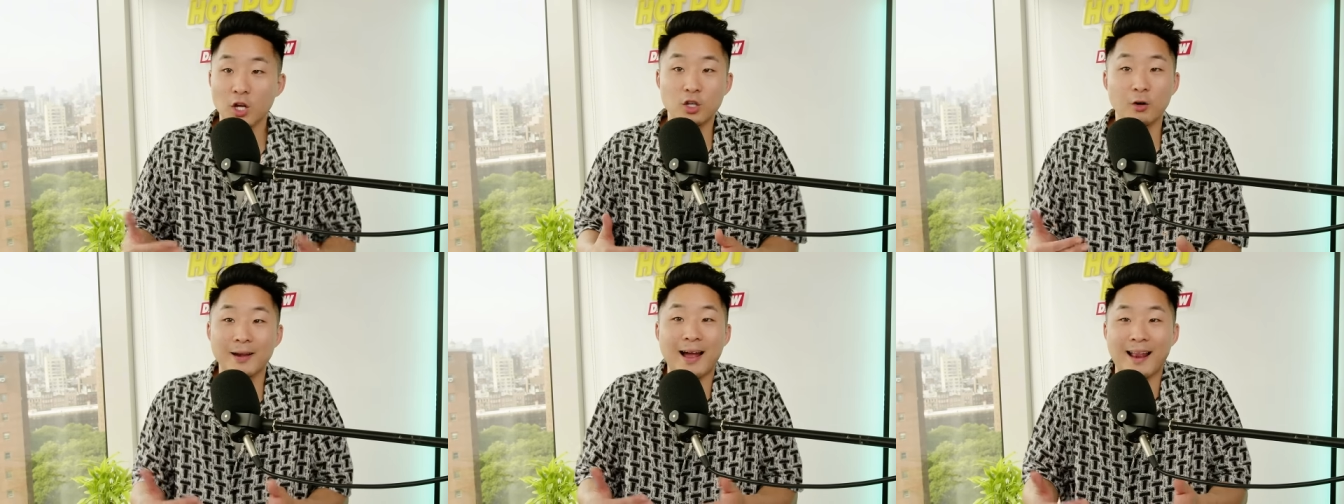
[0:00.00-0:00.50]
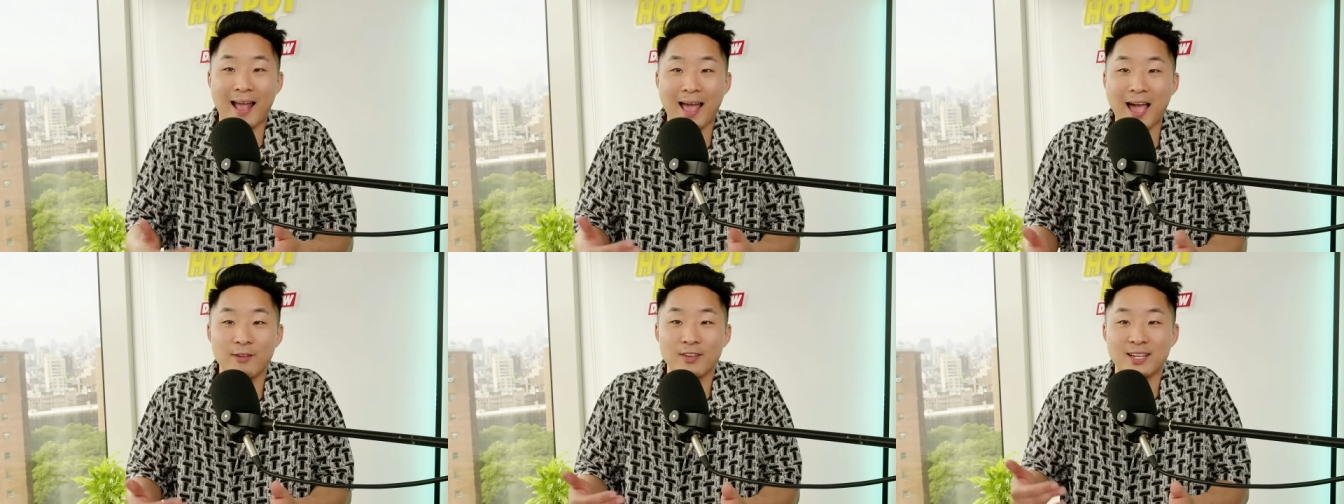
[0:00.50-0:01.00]
You're not
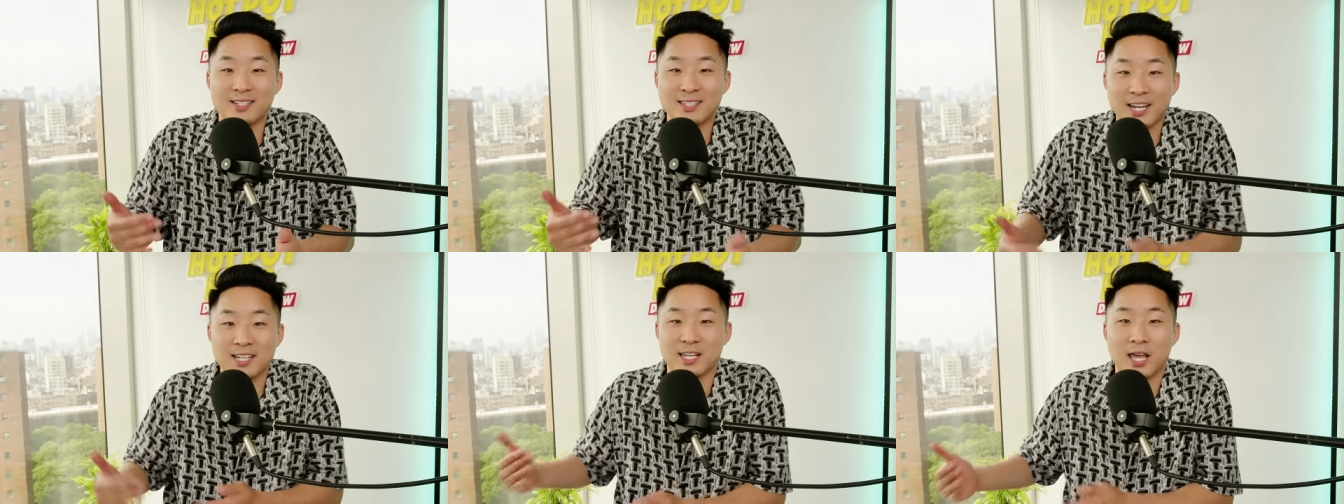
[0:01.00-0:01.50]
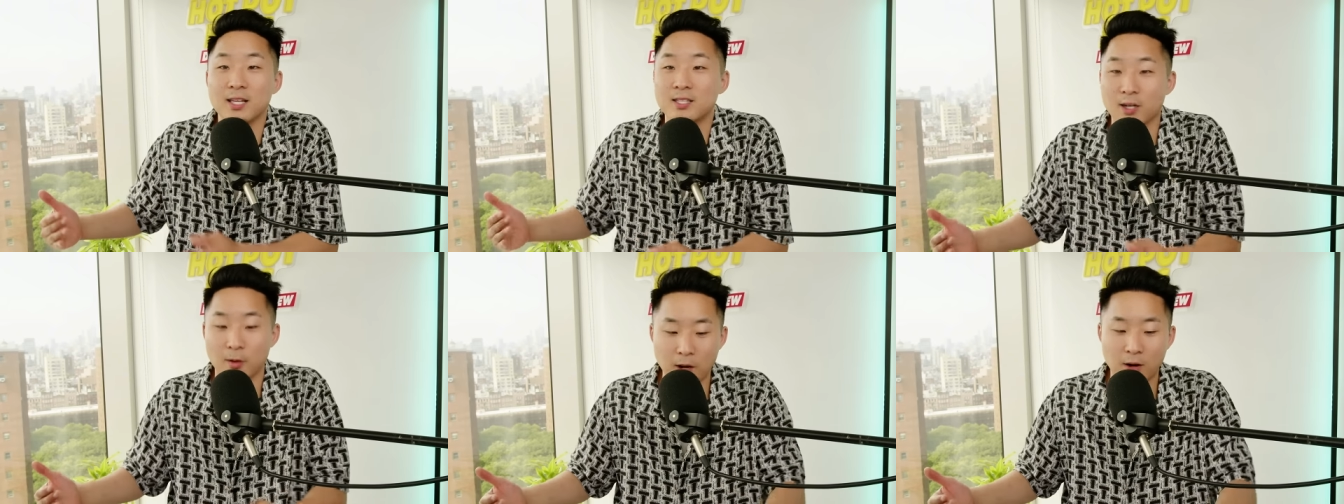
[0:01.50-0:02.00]
having six
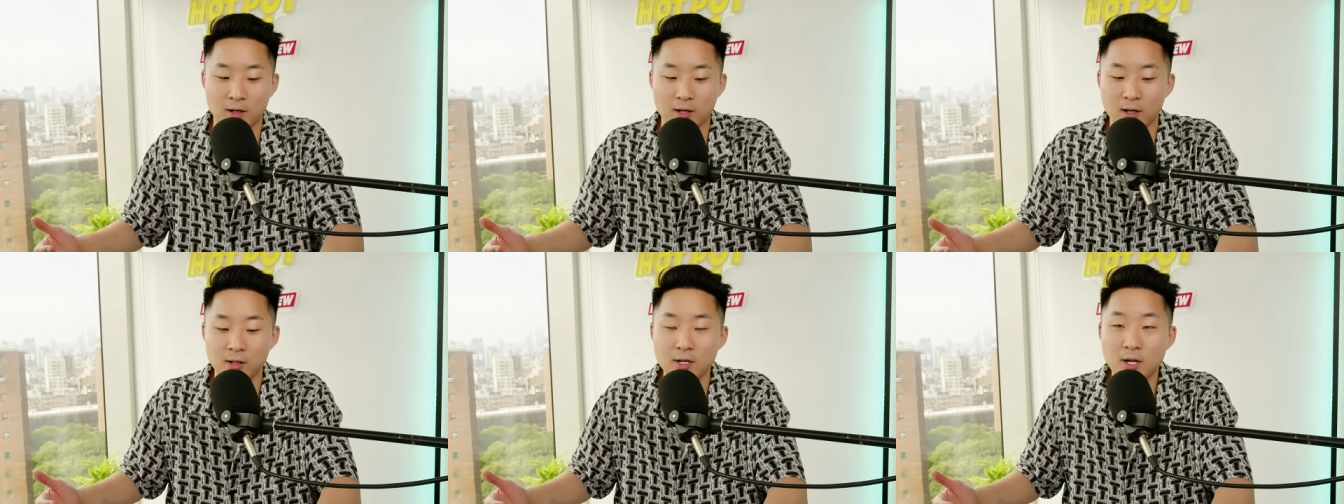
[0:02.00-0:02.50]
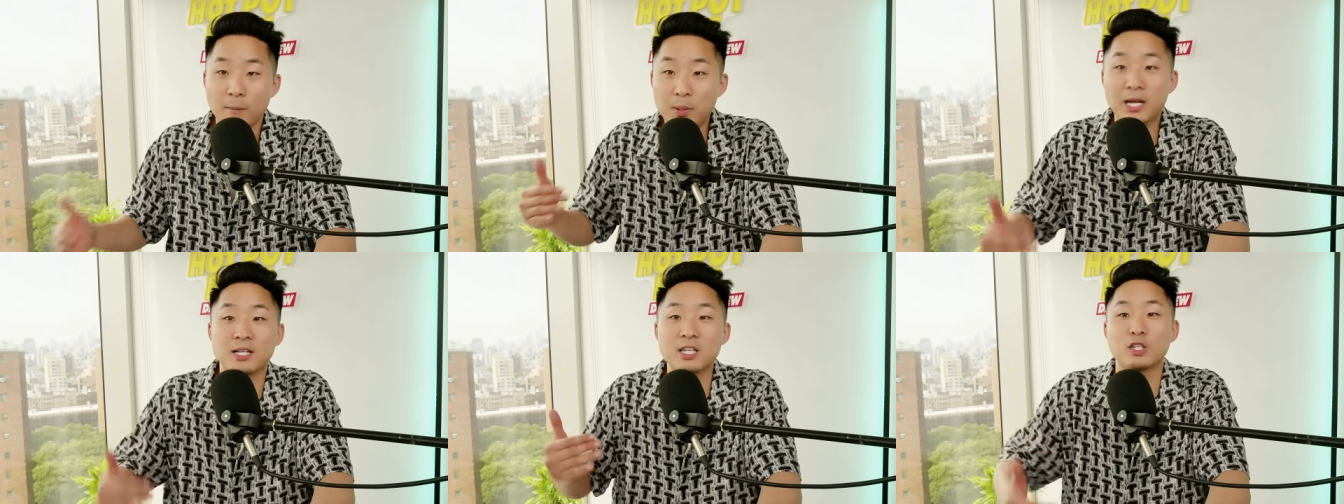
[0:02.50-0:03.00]
kids in America, right?
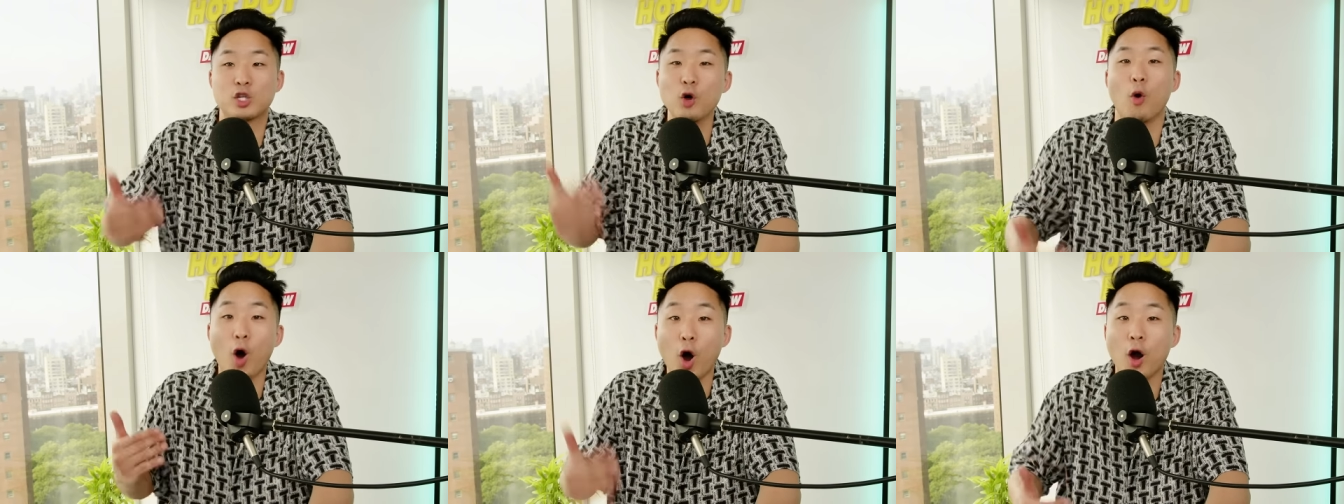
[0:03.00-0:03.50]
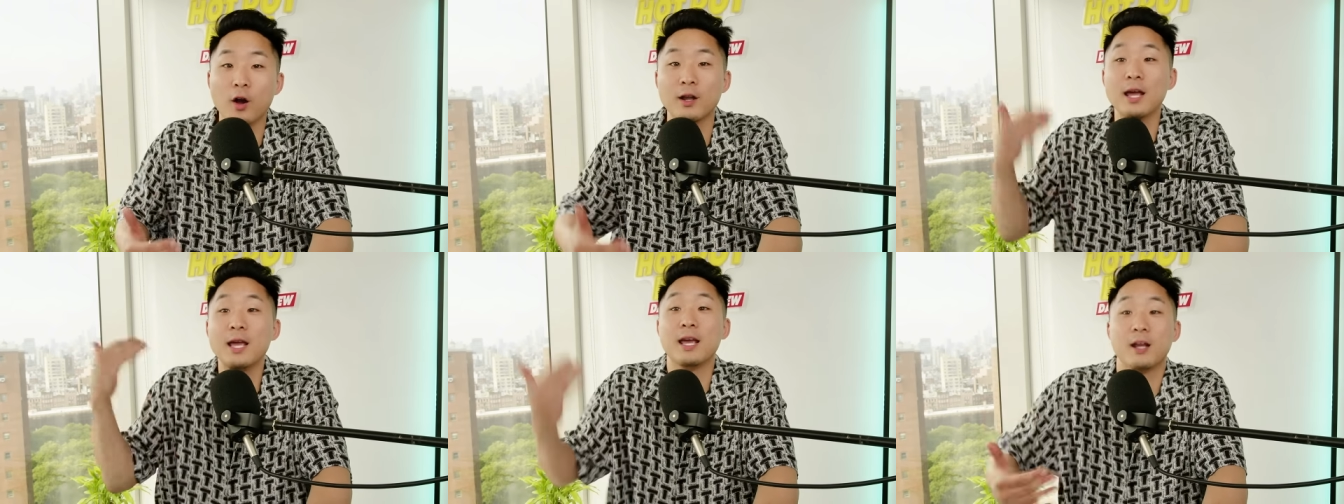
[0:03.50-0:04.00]
Because, because it's, it's, too hard
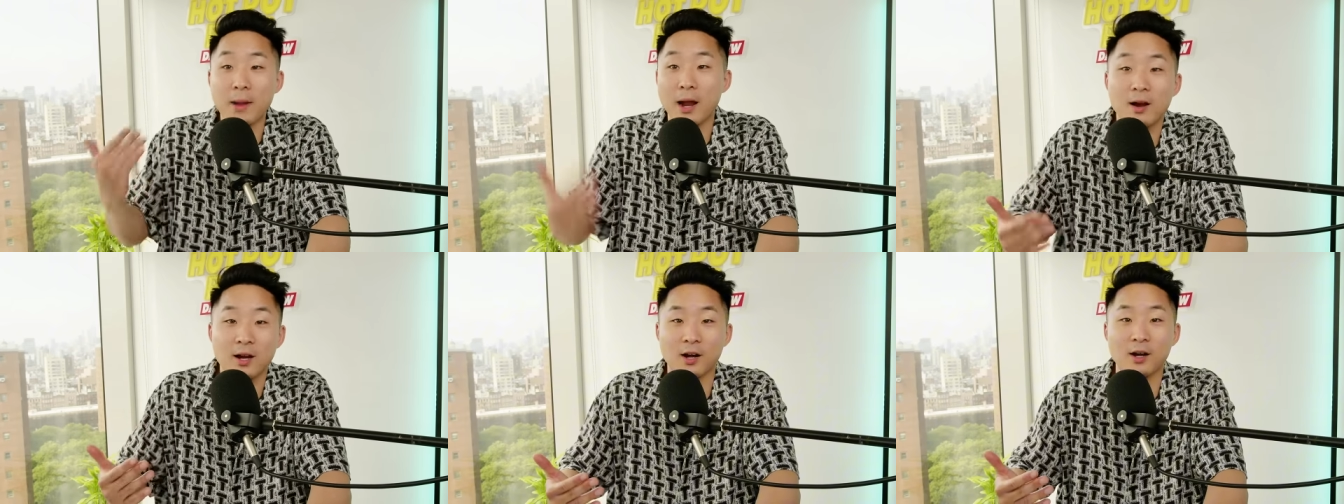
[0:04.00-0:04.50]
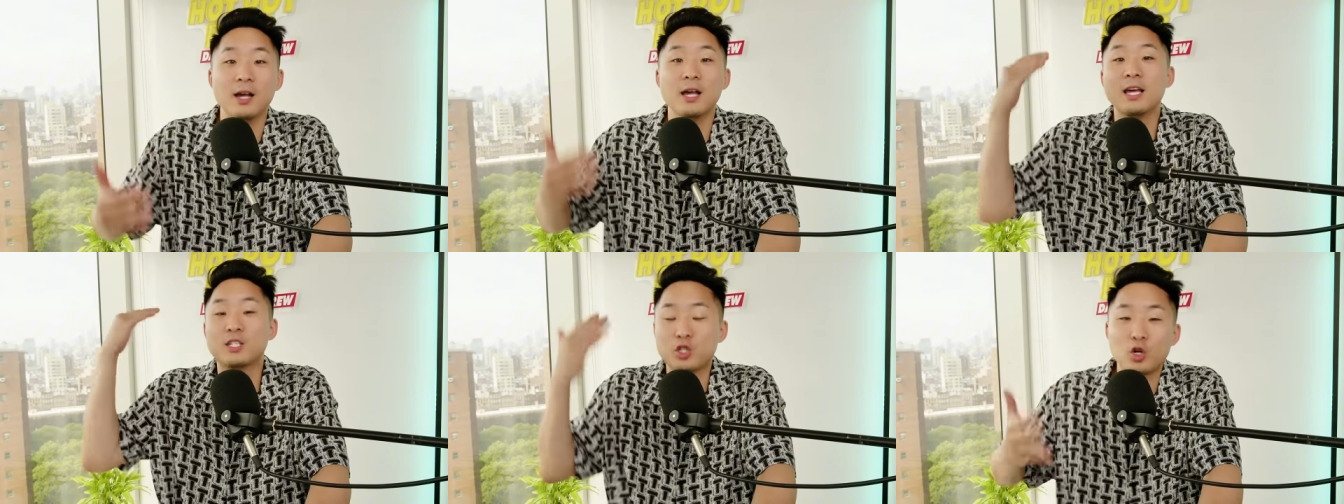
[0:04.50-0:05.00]
just, it's too in expensive. America.
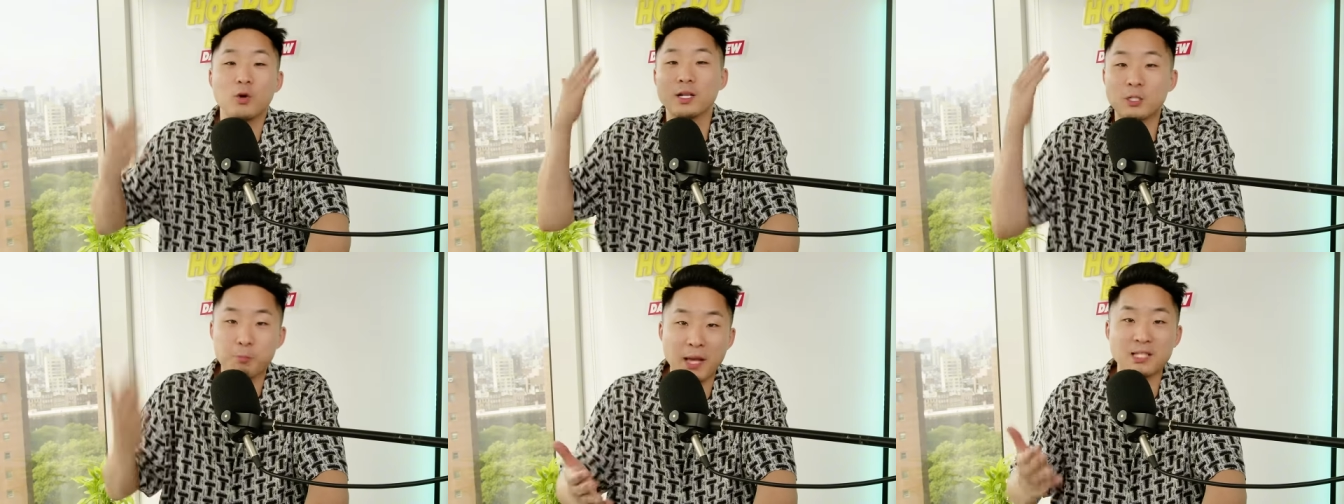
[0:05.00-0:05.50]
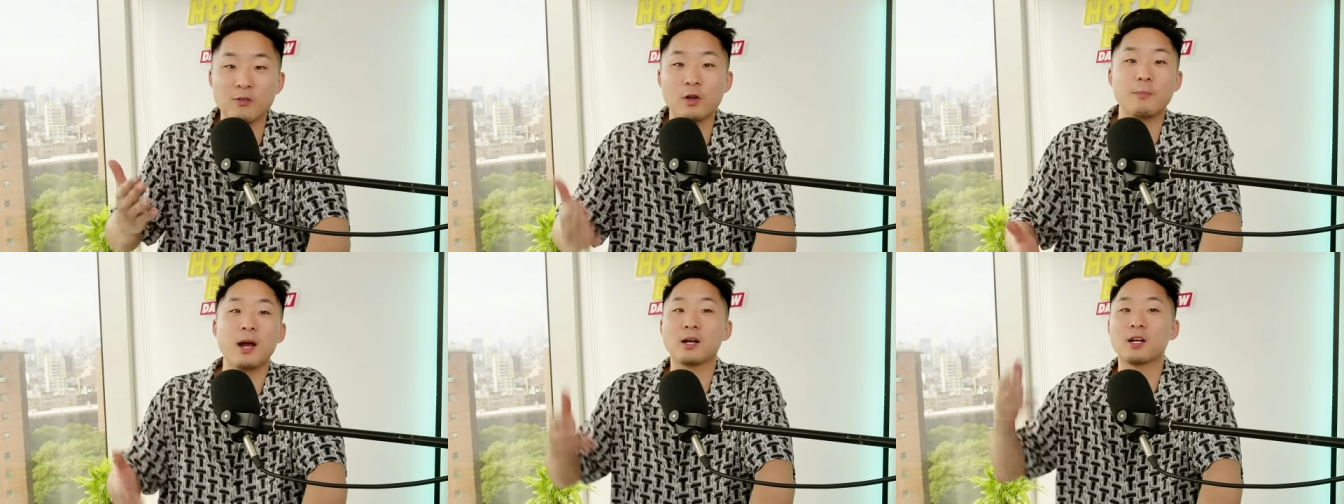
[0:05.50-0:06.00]
It's too expensive
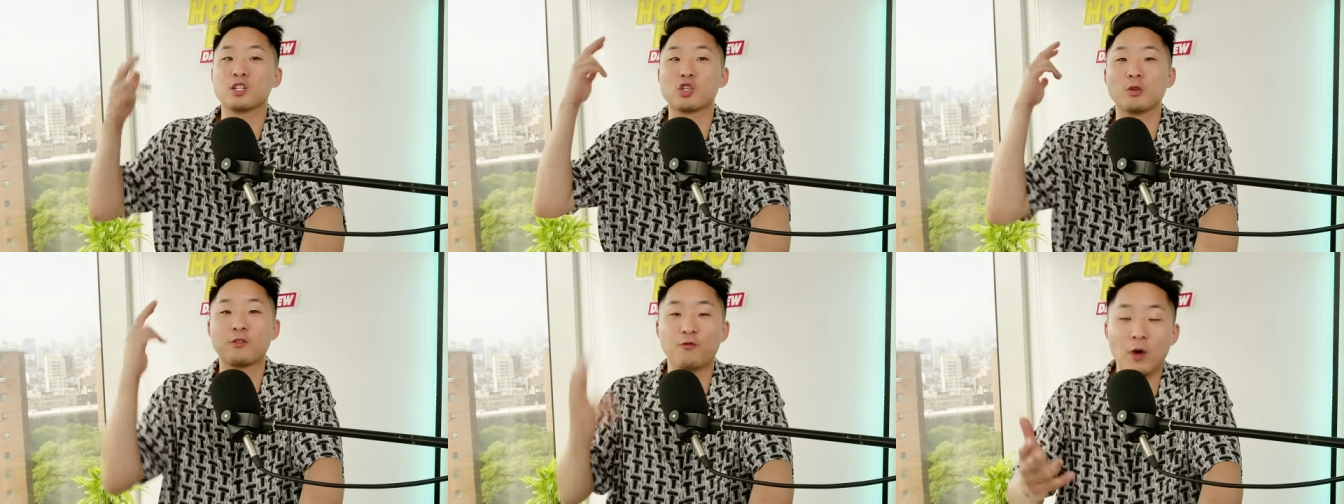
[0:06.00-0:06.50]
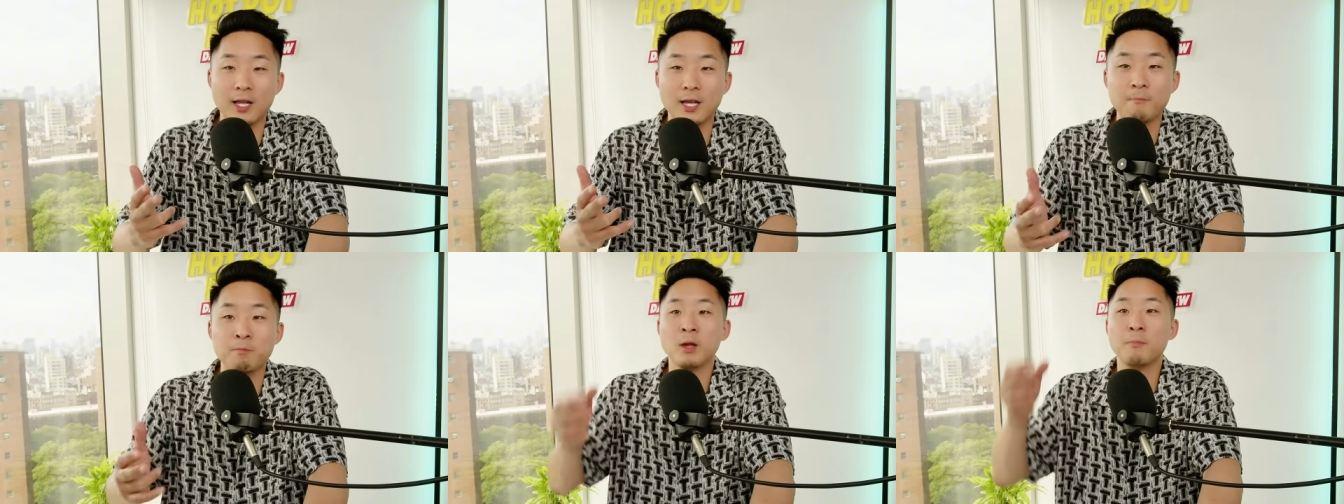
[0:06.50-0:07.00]
in America. So it's
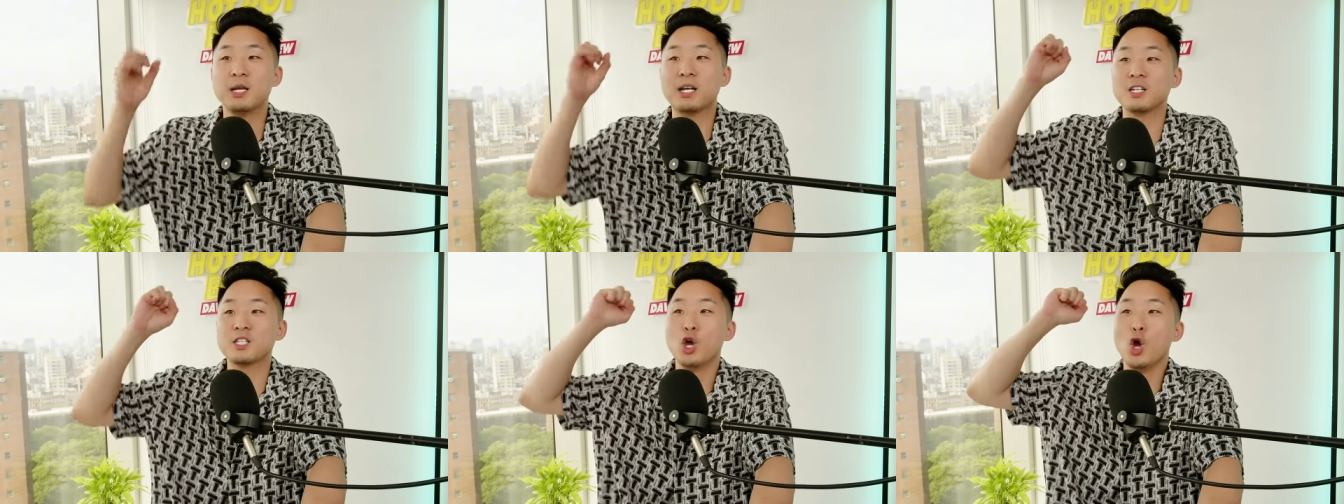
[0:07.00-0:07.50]
funny because